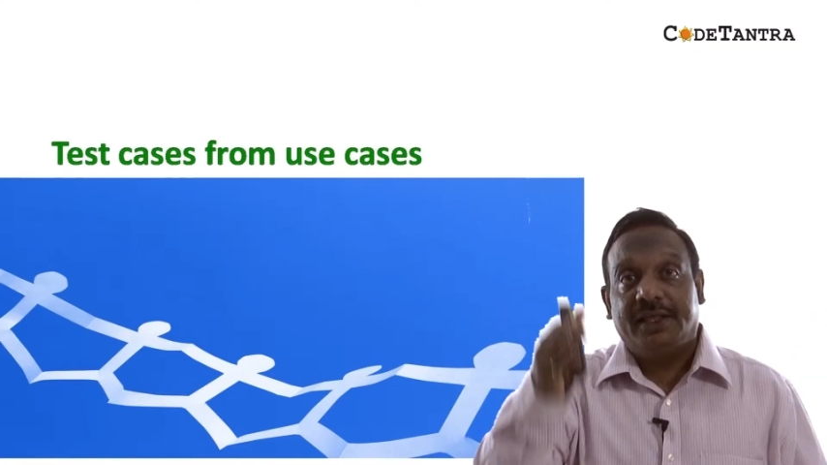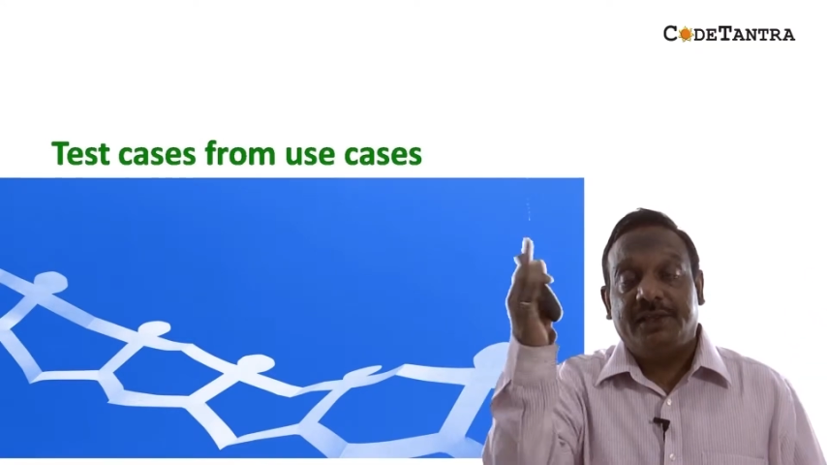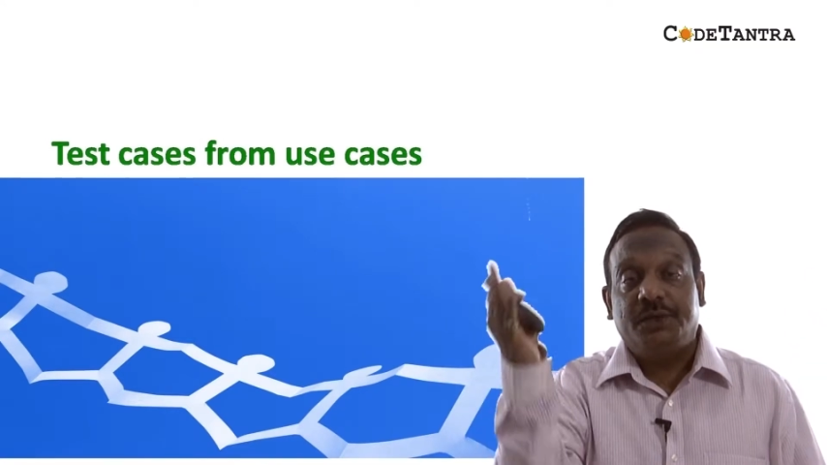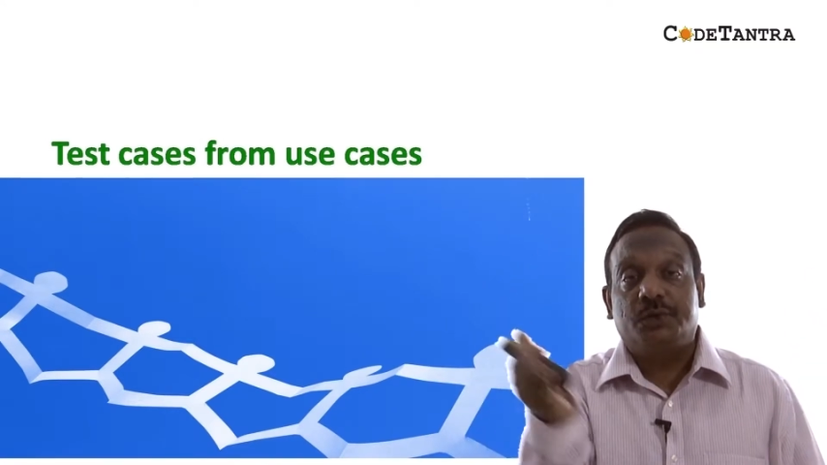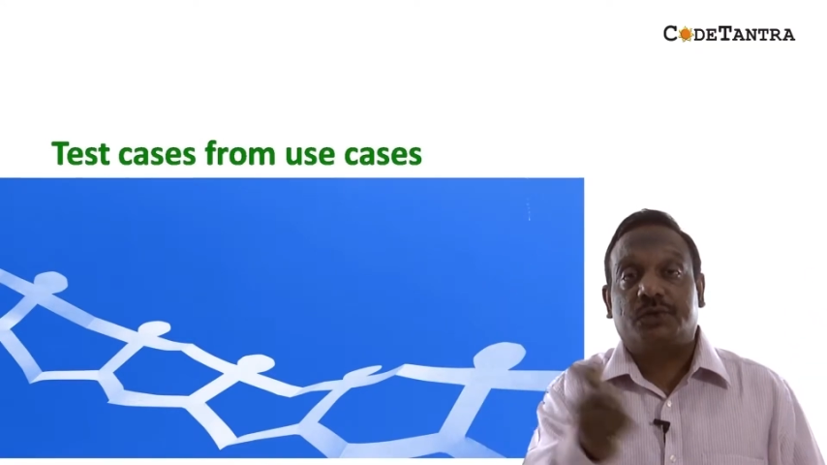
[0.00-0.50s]

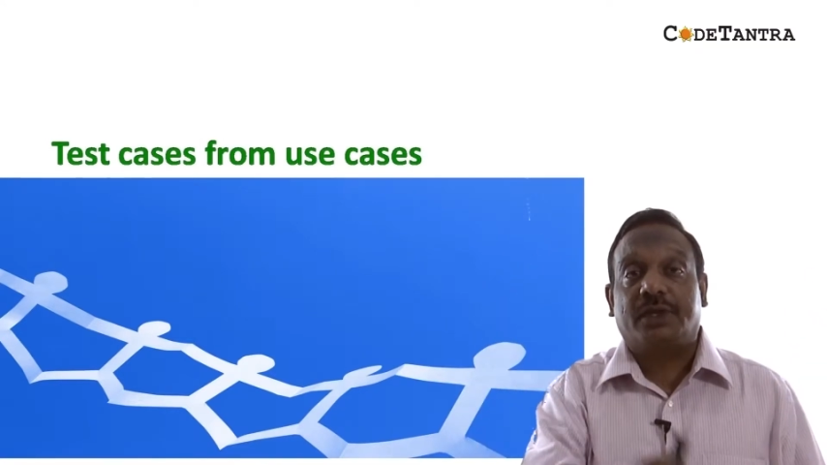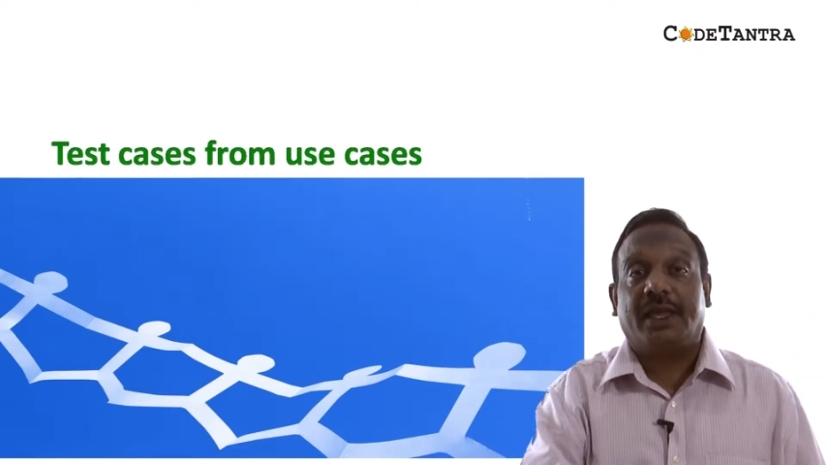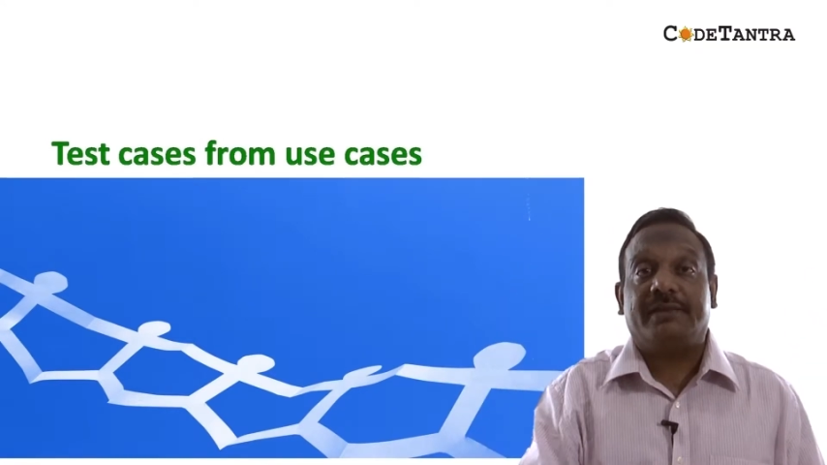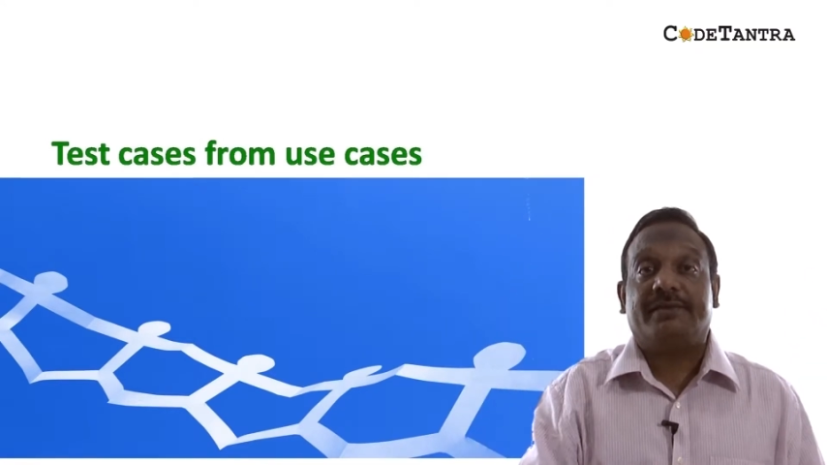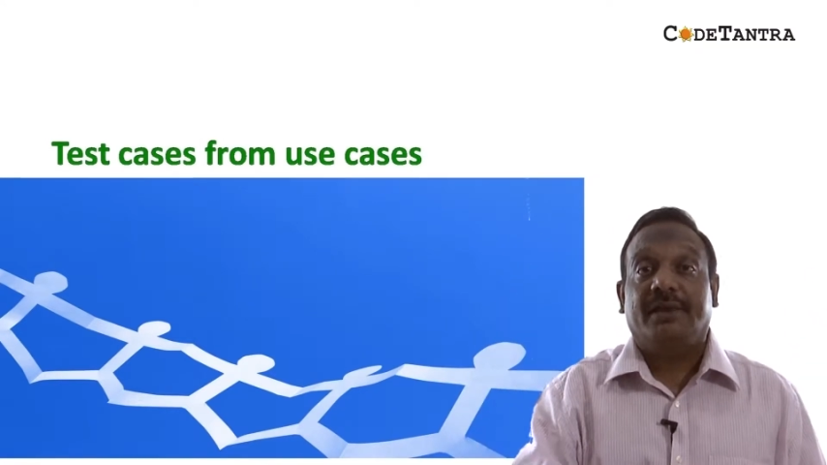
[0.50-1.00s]
the use
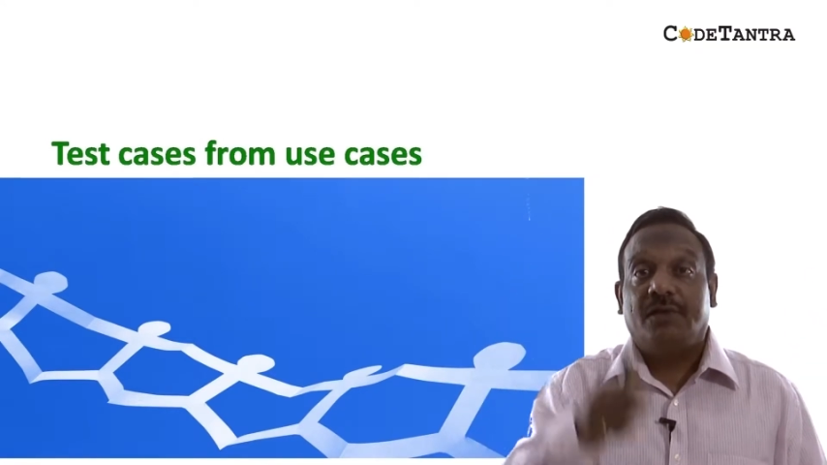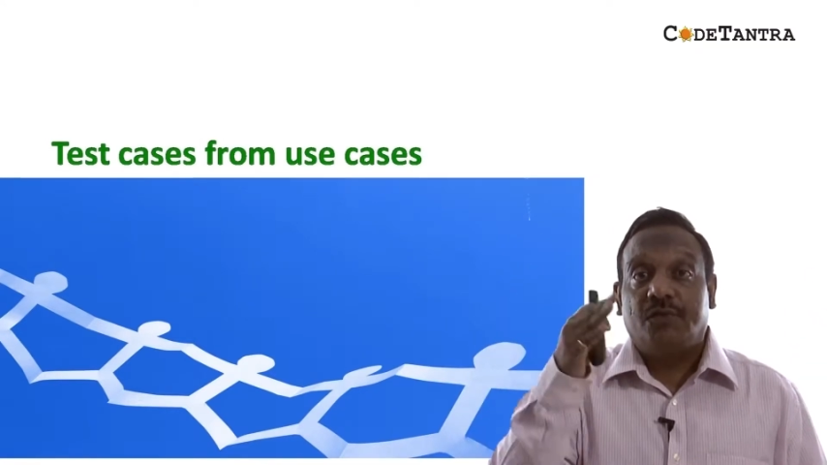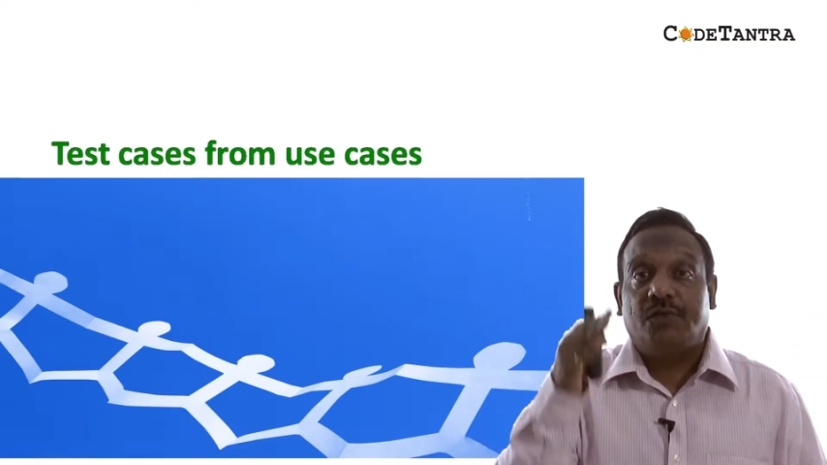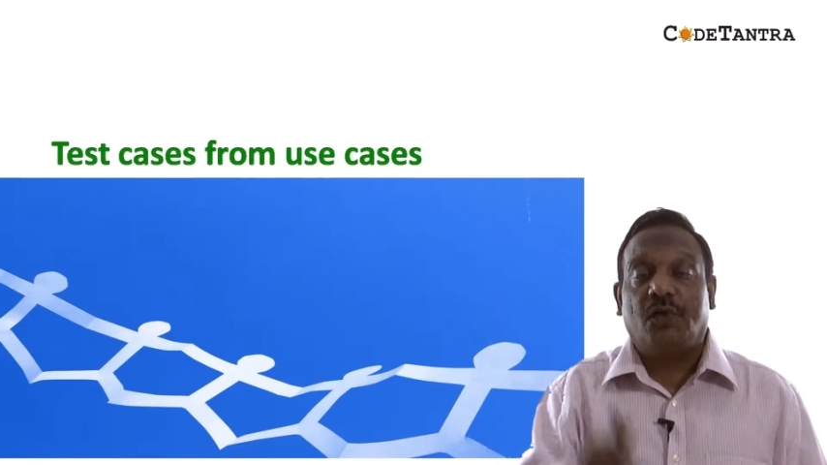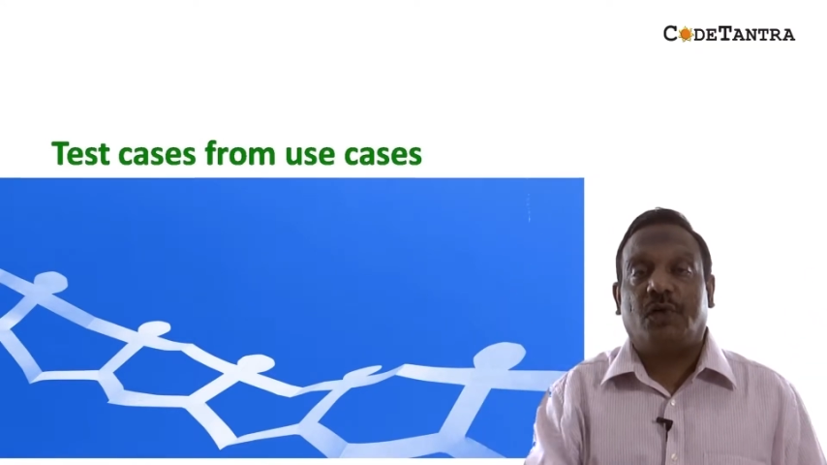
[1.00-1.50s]
case
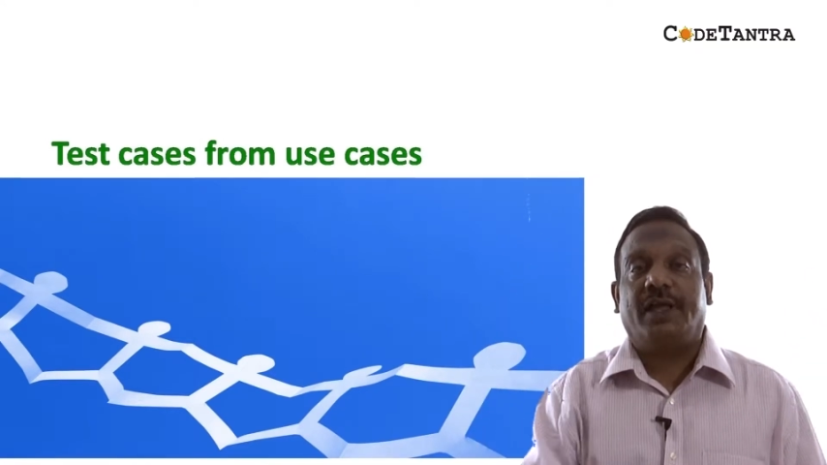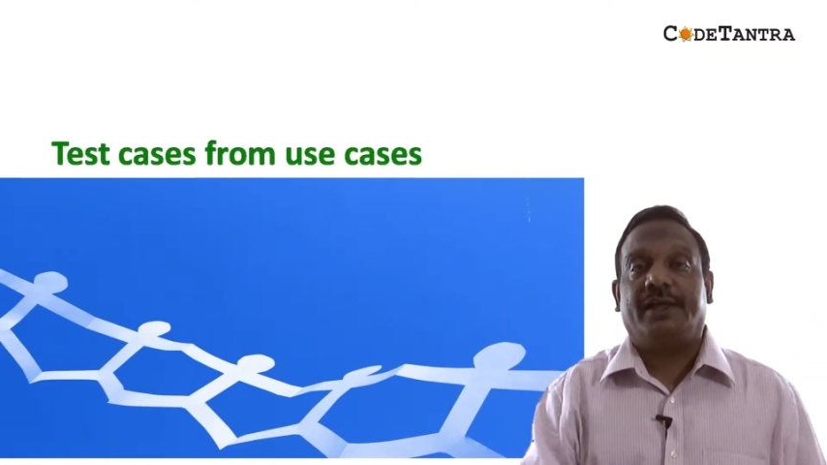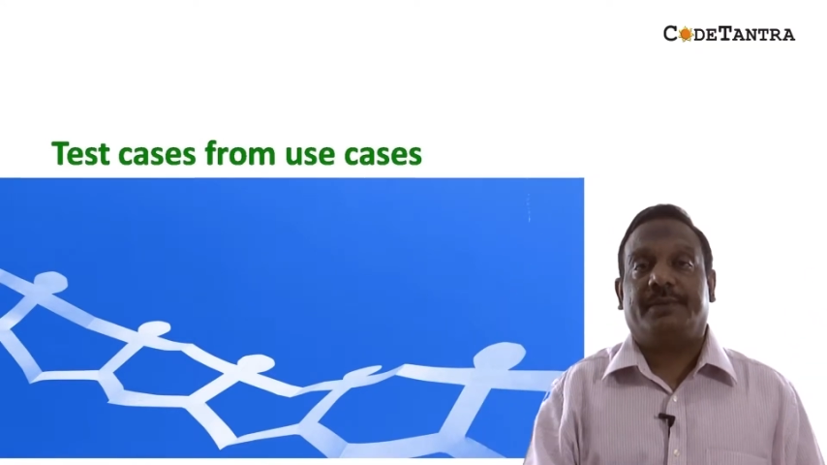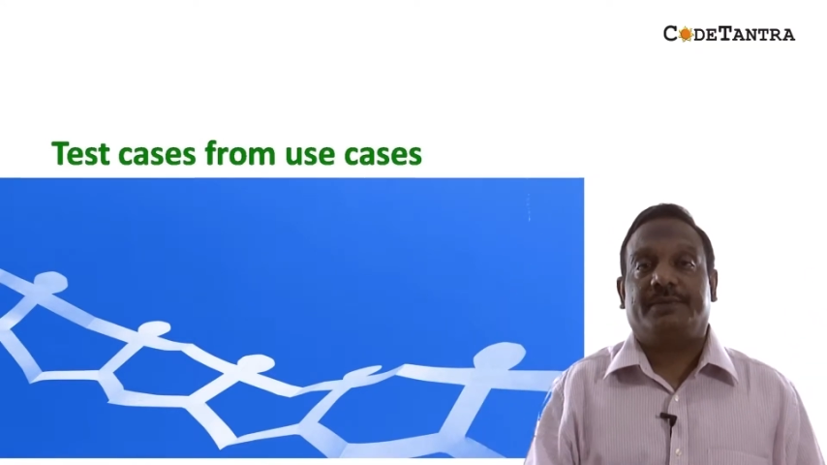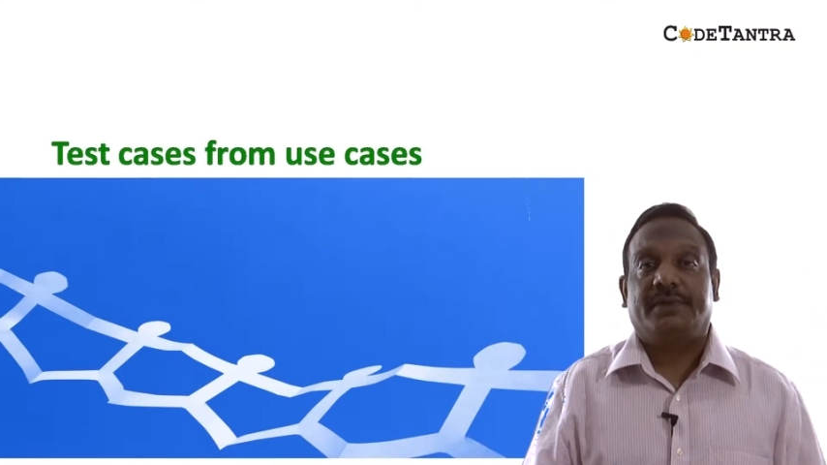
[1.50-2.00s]
flow
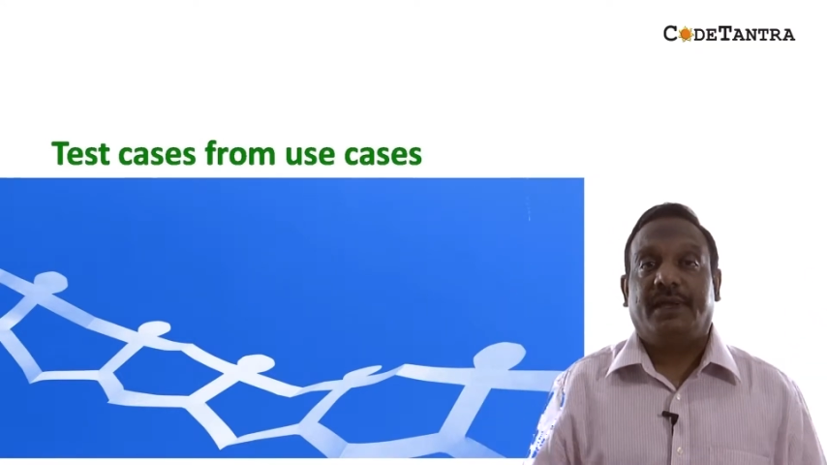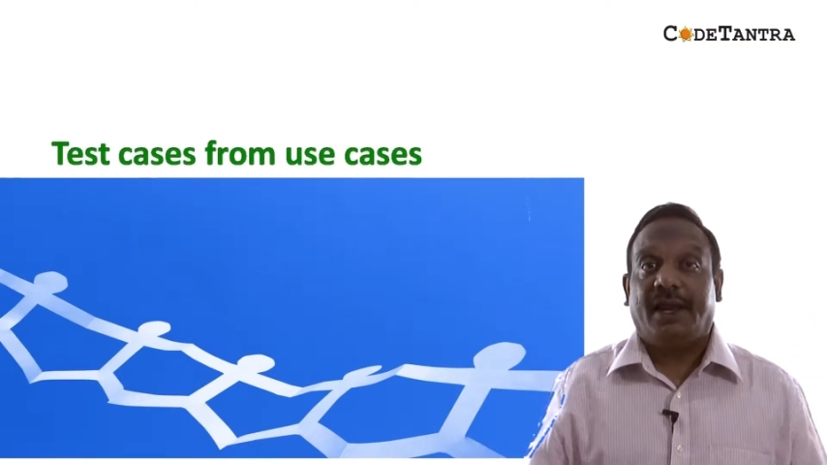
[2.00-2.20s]
diagrams.